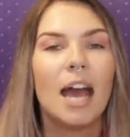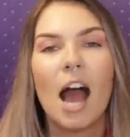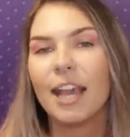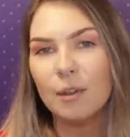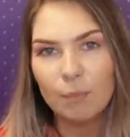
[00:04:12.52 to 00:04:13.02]

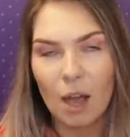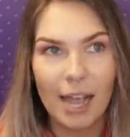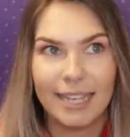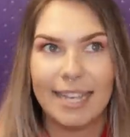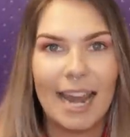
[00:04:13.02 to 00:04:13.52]
I can
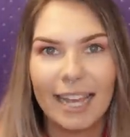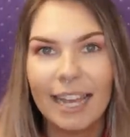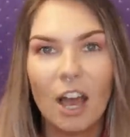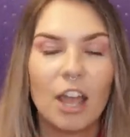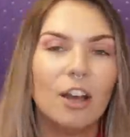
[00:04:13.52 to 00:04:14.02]
I get
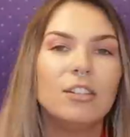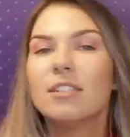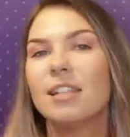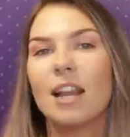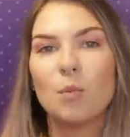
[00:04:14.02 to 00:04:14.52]
it. I
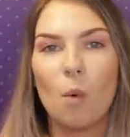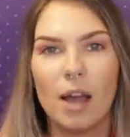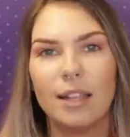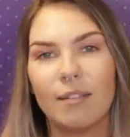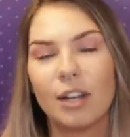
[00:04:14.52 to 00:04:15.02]
understand
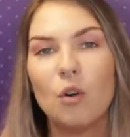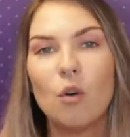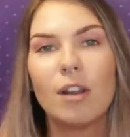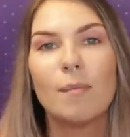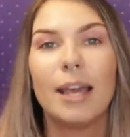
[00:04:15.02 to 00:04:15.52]
why they're
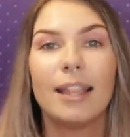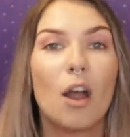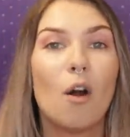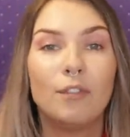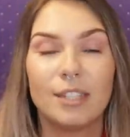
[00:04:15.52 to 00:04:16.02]
ignoring me.
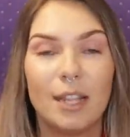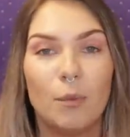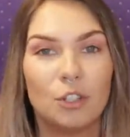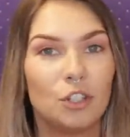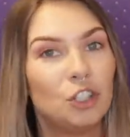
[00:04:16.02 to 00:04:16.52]
They obviously
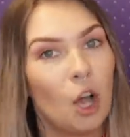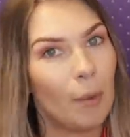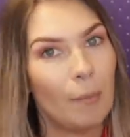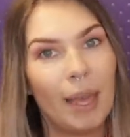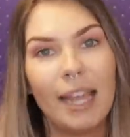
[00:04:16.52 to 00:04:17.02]
want to
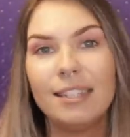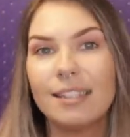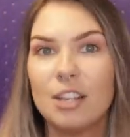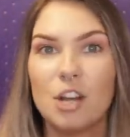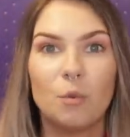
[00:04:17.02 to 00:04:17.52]
shop in peace.
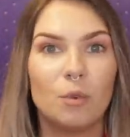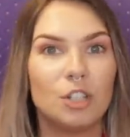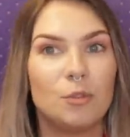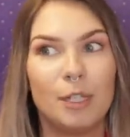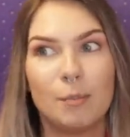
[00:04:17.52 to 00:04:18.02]
They don't
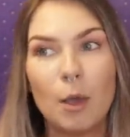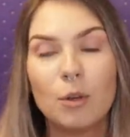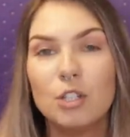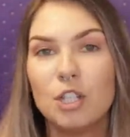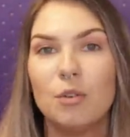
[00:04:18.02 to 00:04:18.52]
want to be
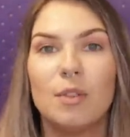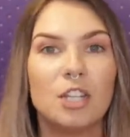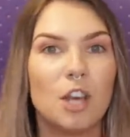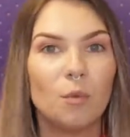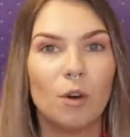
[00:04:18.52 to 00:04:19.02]
spoken to. They
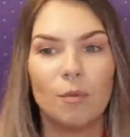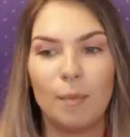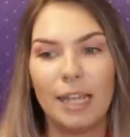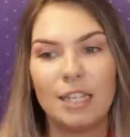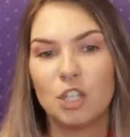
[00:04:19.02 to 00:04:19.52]
don't want
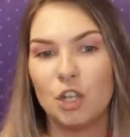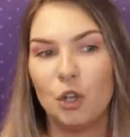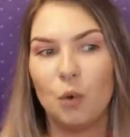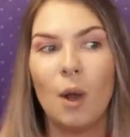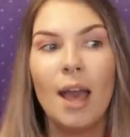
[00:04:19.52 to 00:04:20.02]
me
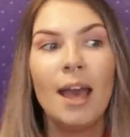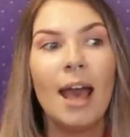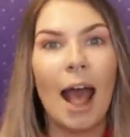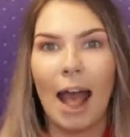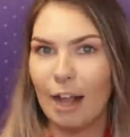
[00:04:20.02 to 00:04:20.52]
to
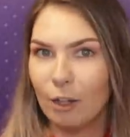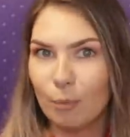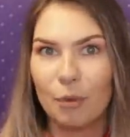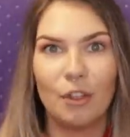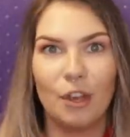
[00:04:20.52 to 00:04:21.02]

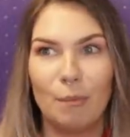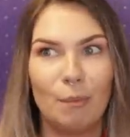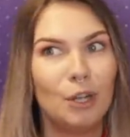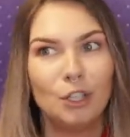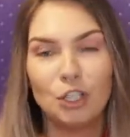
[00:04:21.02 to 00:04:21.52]
help
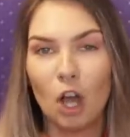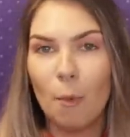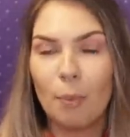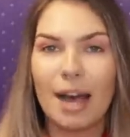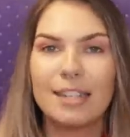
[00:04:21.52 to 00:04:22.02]
them
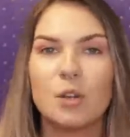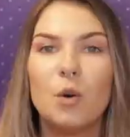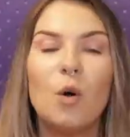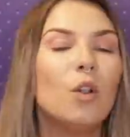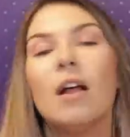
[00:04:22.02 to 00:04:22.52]
shop at
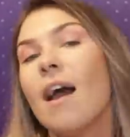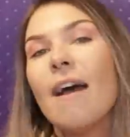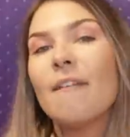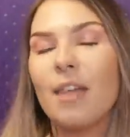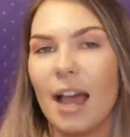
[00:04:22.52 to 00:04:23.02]
all.
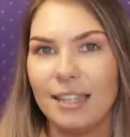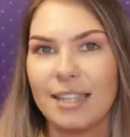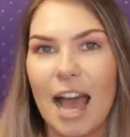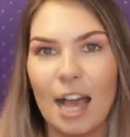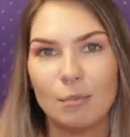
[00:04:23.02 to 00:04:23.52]
That
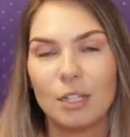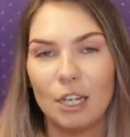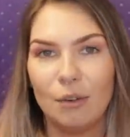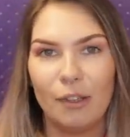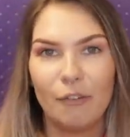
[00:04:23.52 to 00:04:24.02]
is
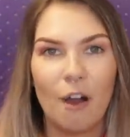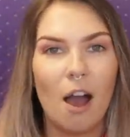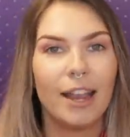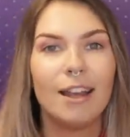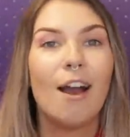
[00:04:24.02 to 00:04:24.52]
absolutely
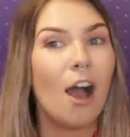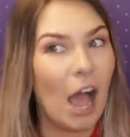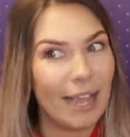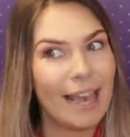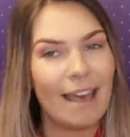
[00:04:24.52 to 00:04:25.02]
fine.
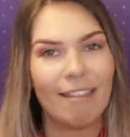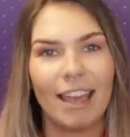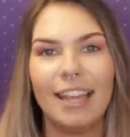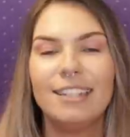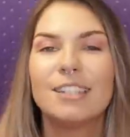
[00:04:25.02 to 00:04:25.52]
I get the
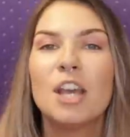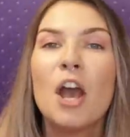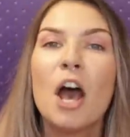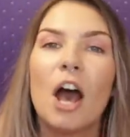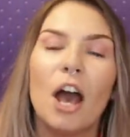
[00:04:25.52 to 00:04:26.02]
hint.
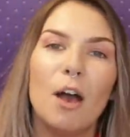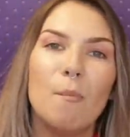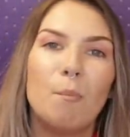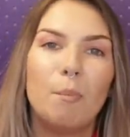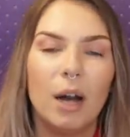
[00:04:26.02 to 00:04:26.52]

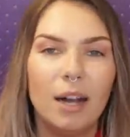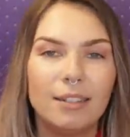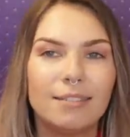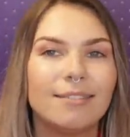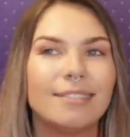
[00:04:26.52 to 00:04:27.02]
Um,
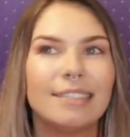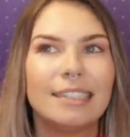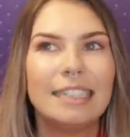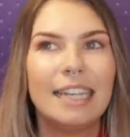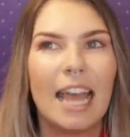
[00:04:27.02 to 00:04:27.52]
but
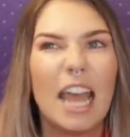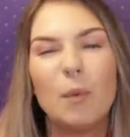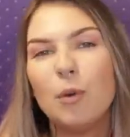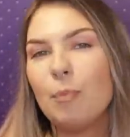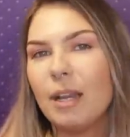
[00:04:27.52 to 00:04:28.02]

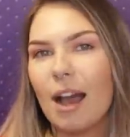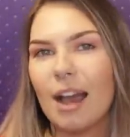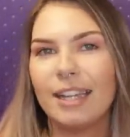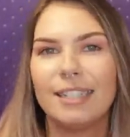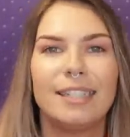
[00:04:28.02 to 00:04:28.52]
it would be
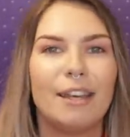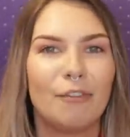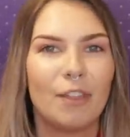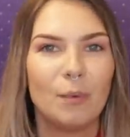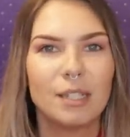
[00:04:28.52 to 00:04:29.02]
nice
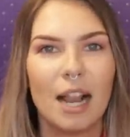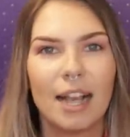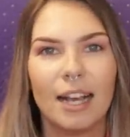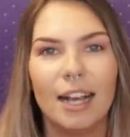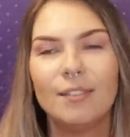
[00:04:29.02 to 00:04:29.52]
if there was
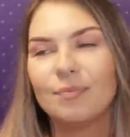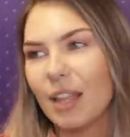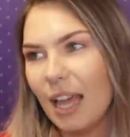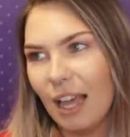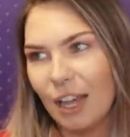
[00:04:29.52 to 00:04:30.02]
like a
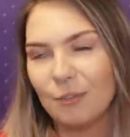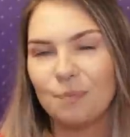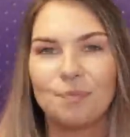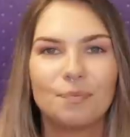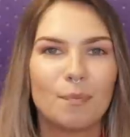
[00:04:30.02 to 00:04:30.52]
hello
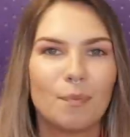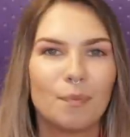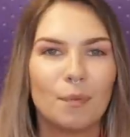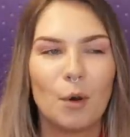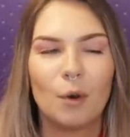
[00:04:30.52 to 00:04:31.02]

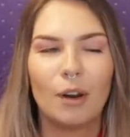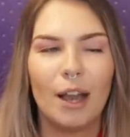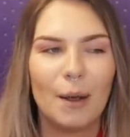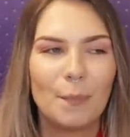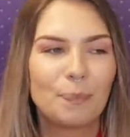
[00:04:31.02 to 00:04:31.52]
or
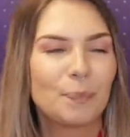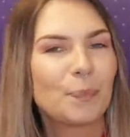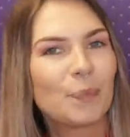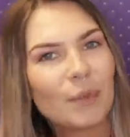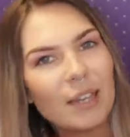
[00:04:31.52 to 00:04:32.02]
a
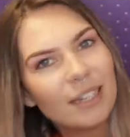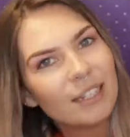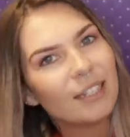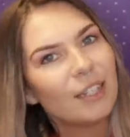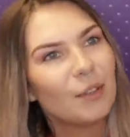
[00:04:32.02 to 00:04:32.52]

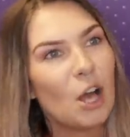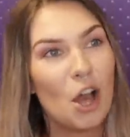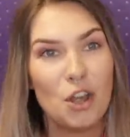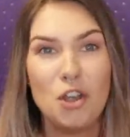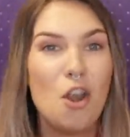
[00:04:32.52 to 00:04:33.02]

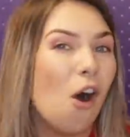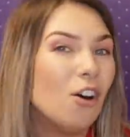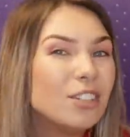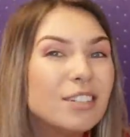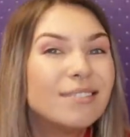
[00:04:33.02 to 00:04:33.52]
a
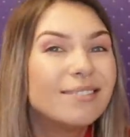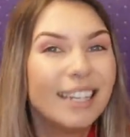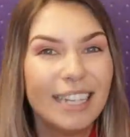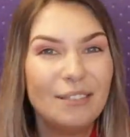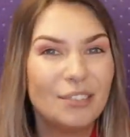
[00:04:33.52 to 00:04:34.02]
nod
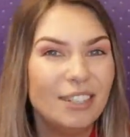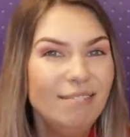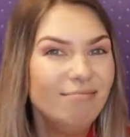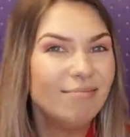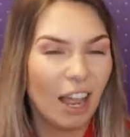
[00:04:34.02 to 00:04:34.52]

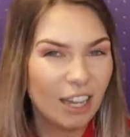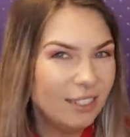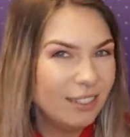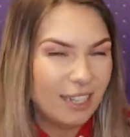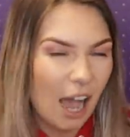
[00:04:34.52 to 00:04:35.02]
even. I
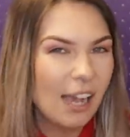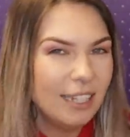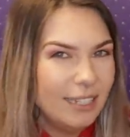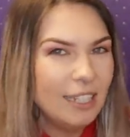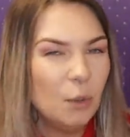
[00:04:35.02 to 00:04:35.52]
could I
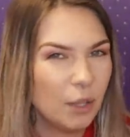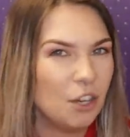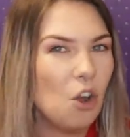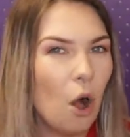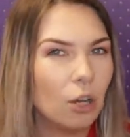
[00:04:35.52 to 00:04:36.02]
could deal with
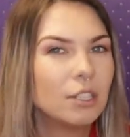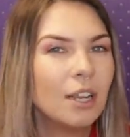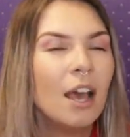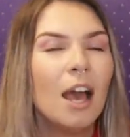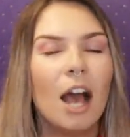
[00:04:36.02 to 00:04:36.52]
a nod,
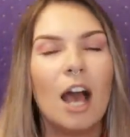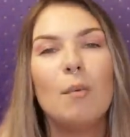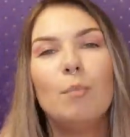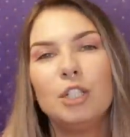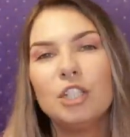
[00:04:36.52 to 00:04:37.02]

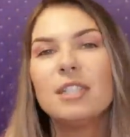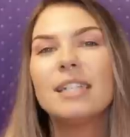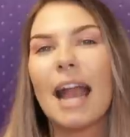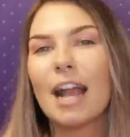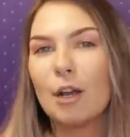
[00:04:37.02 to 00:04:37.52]
um, but just
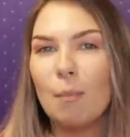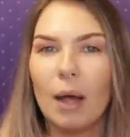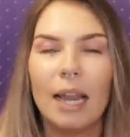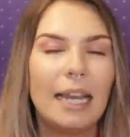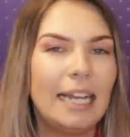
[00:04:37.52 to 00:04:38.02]
to get
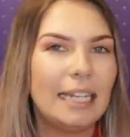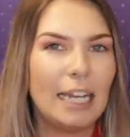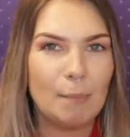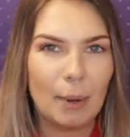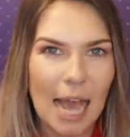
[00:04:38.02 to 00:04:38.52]

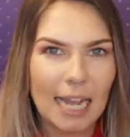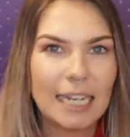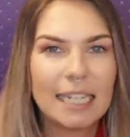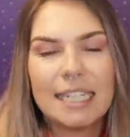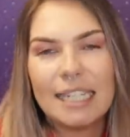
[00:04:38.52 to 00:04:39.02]
completely
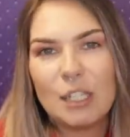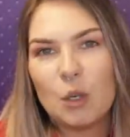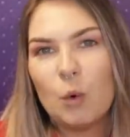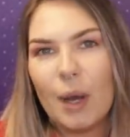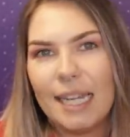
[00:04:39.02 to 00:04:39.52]
blanked is
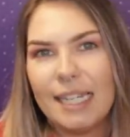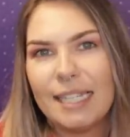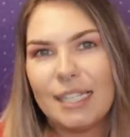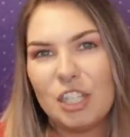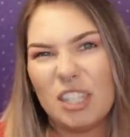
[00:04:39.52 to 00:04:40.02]

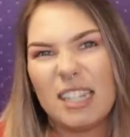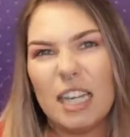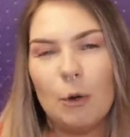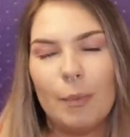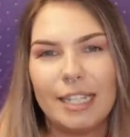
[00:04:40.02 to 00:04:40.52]
always just a
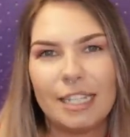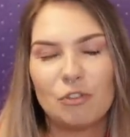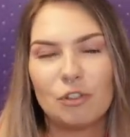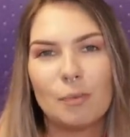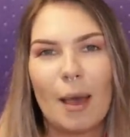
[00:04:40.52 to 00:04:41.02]
little bit
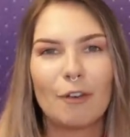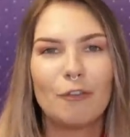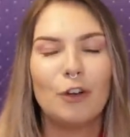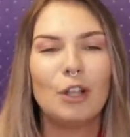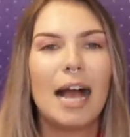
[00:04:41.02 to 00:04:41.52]

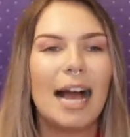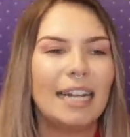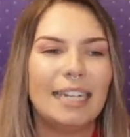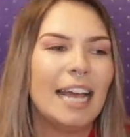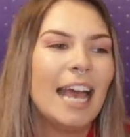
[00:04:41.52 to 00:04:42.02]
disrespectful
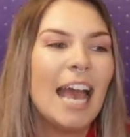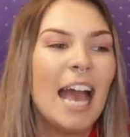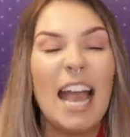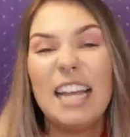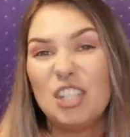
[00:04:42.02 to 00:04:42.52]
and
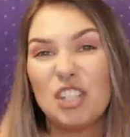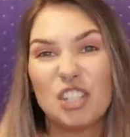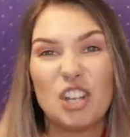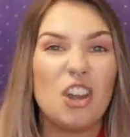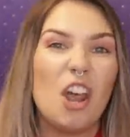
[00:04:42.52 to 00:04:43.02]
it's
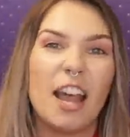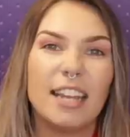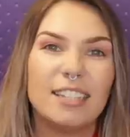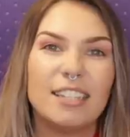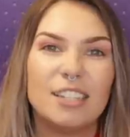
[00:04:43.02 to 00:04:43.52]
just not nice.